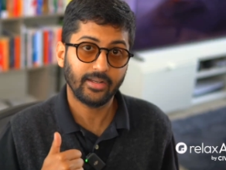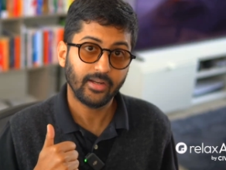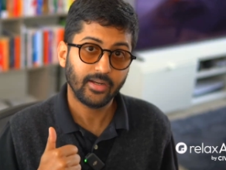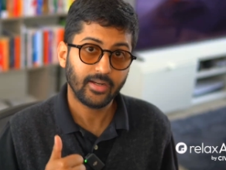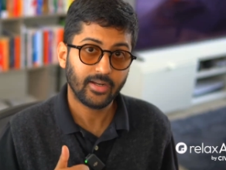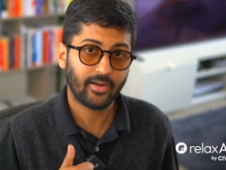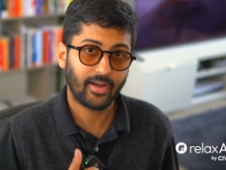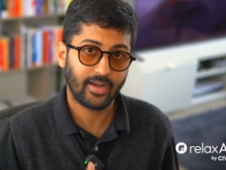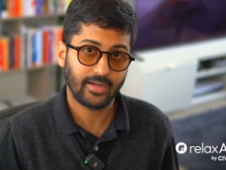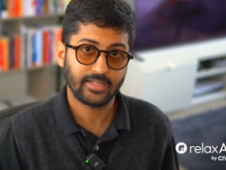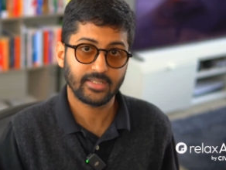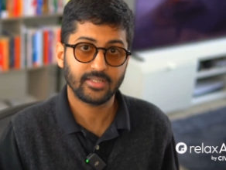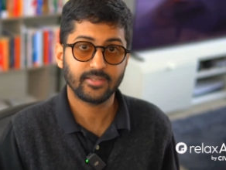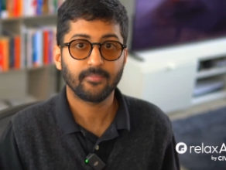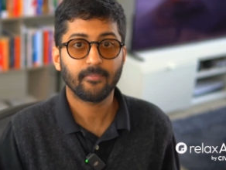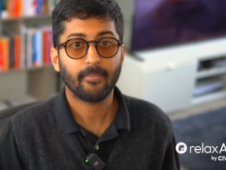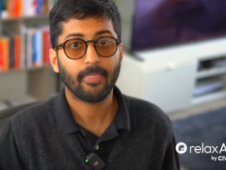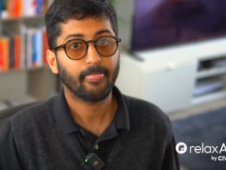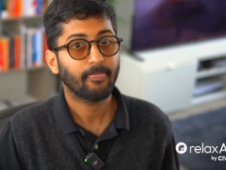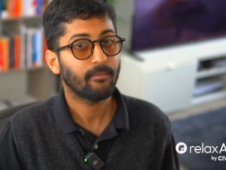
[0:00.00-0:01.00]
trends.
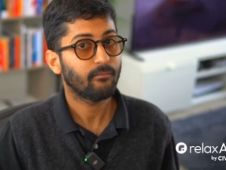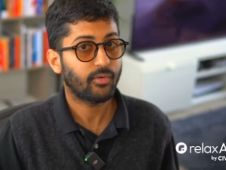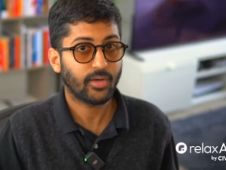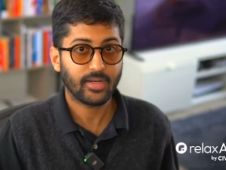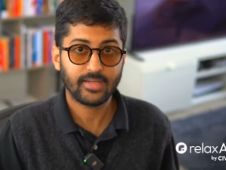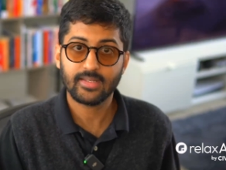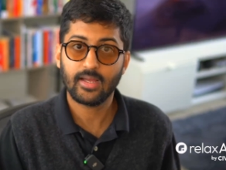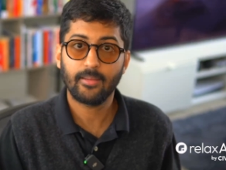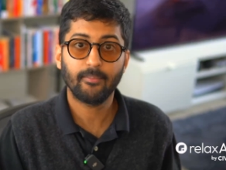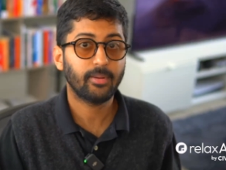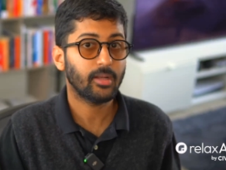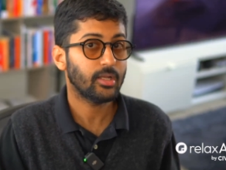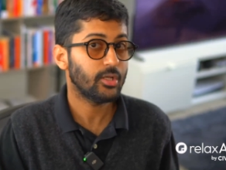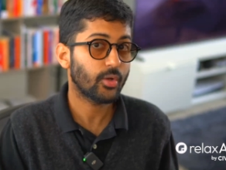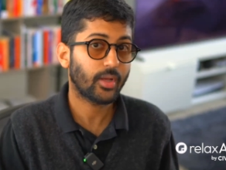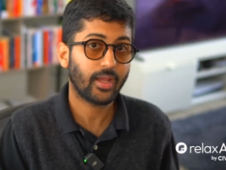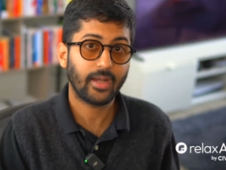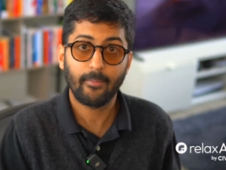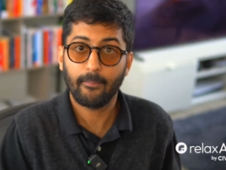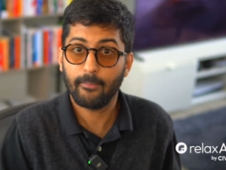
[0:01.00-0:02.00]
For example, you can
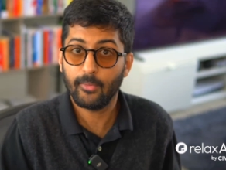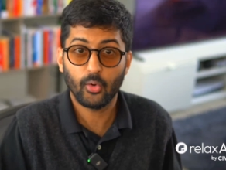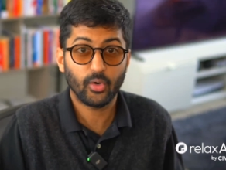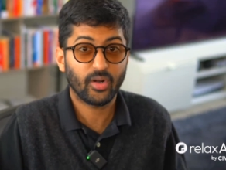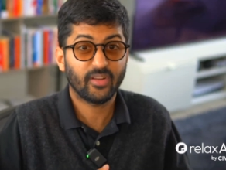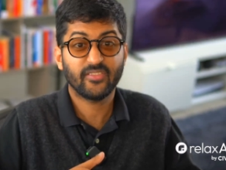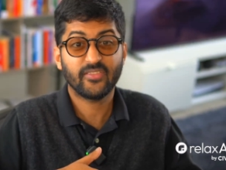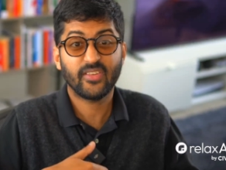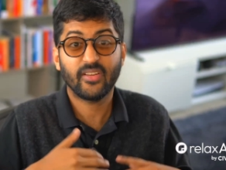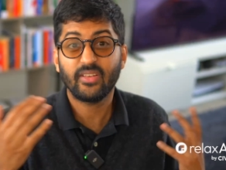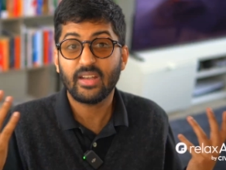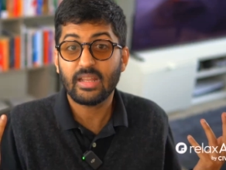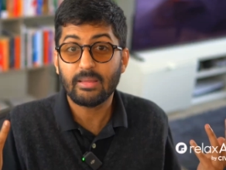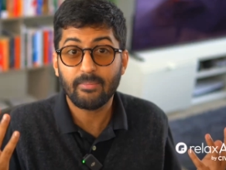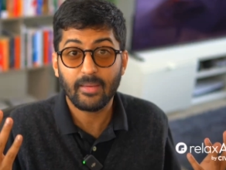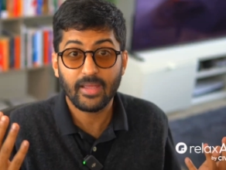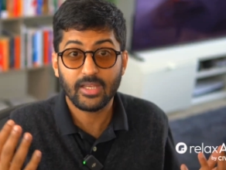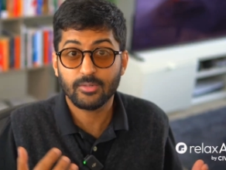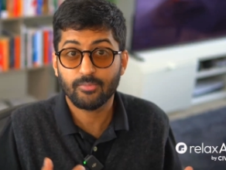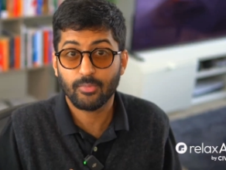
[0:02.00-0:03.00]
upload a 50
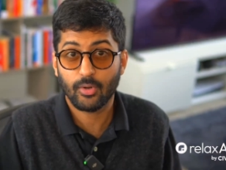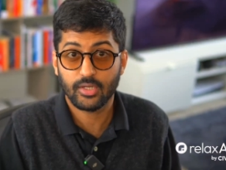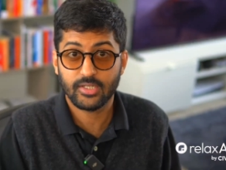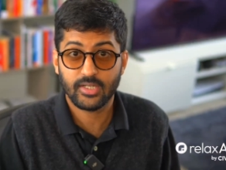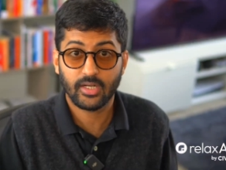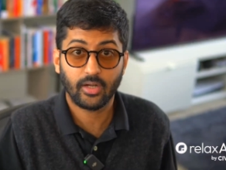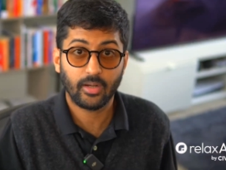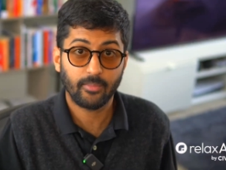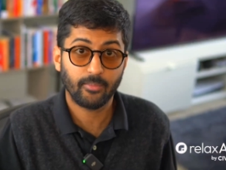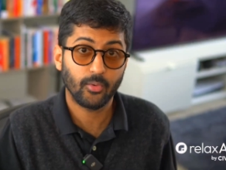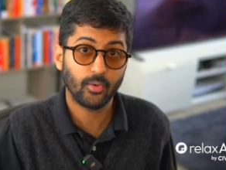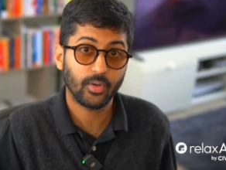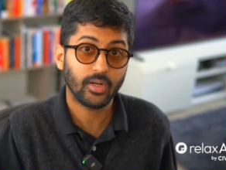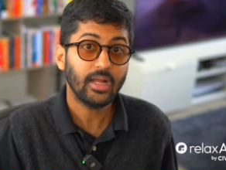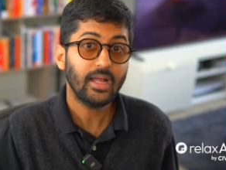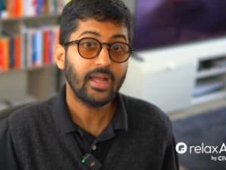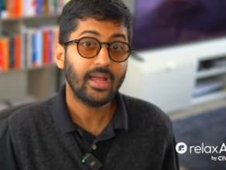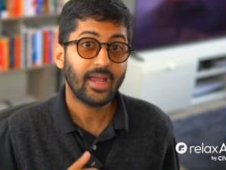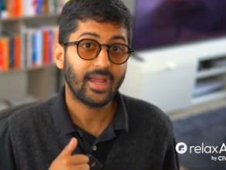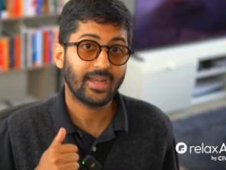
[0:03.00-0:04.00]
page project report
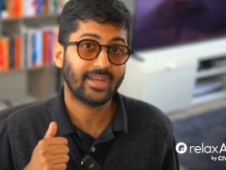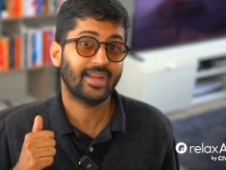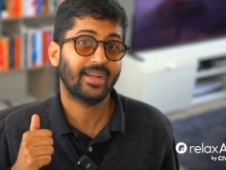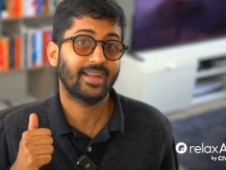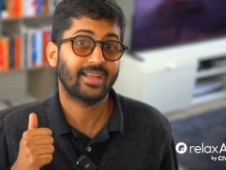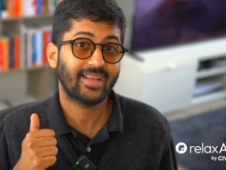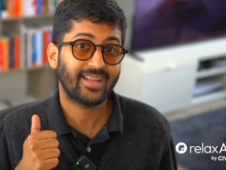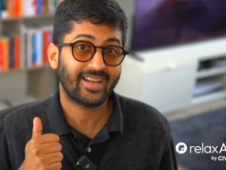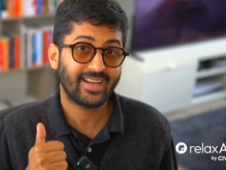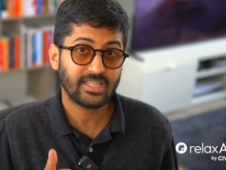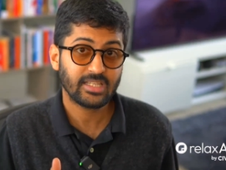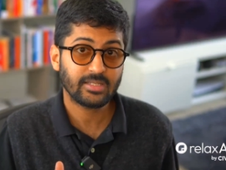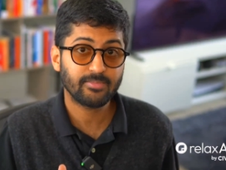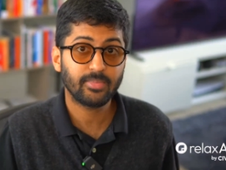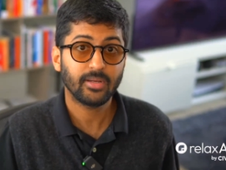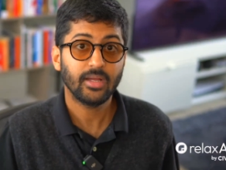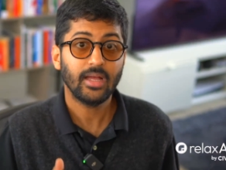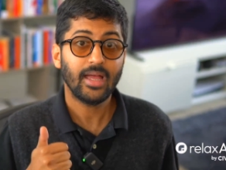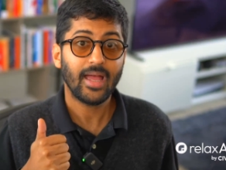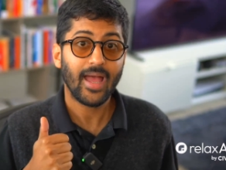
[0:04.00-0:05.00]
and get a crisp,
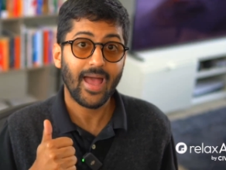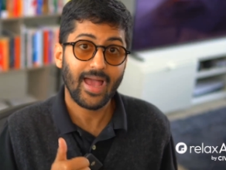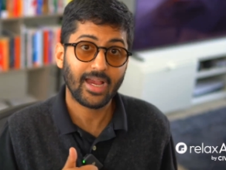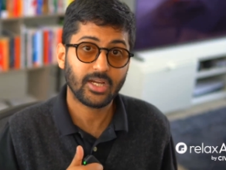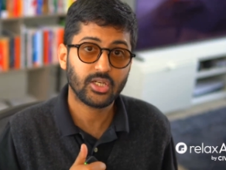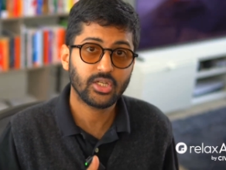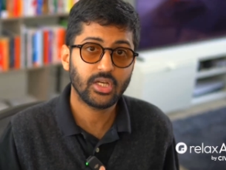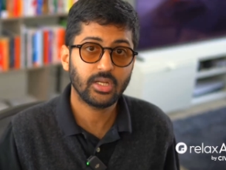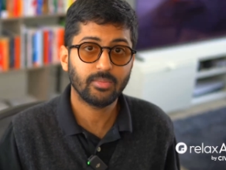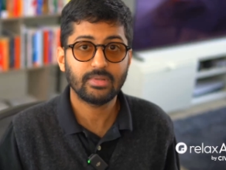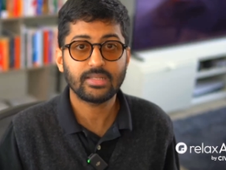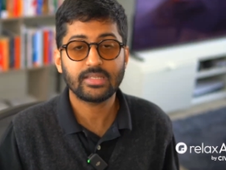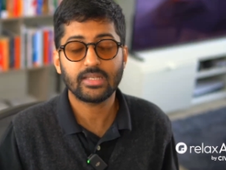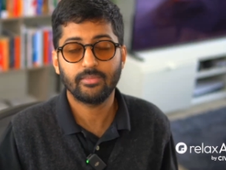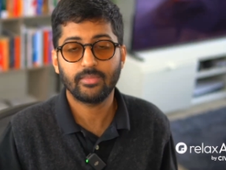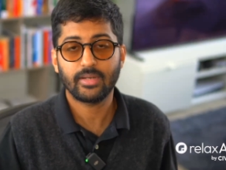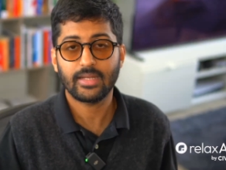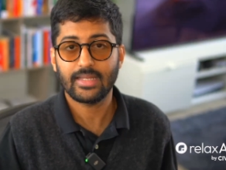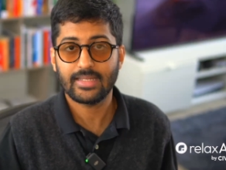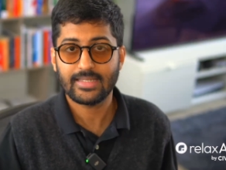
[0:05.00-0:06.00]
actionable
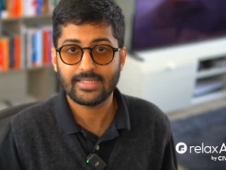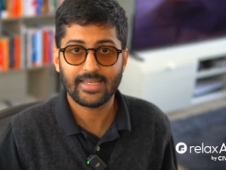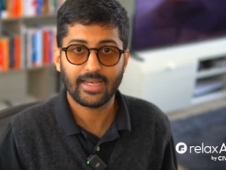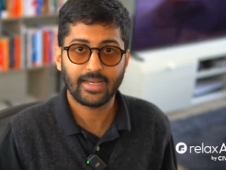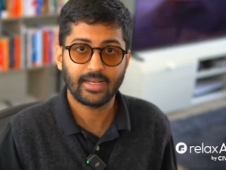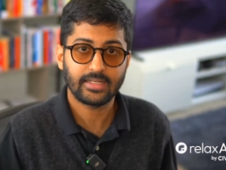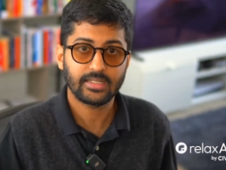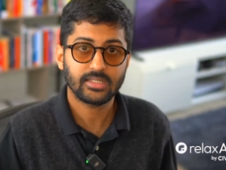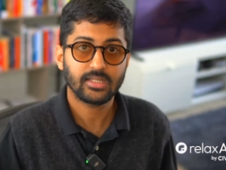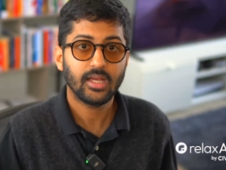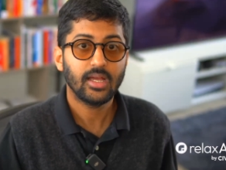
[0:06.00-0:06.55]
summary in seconds.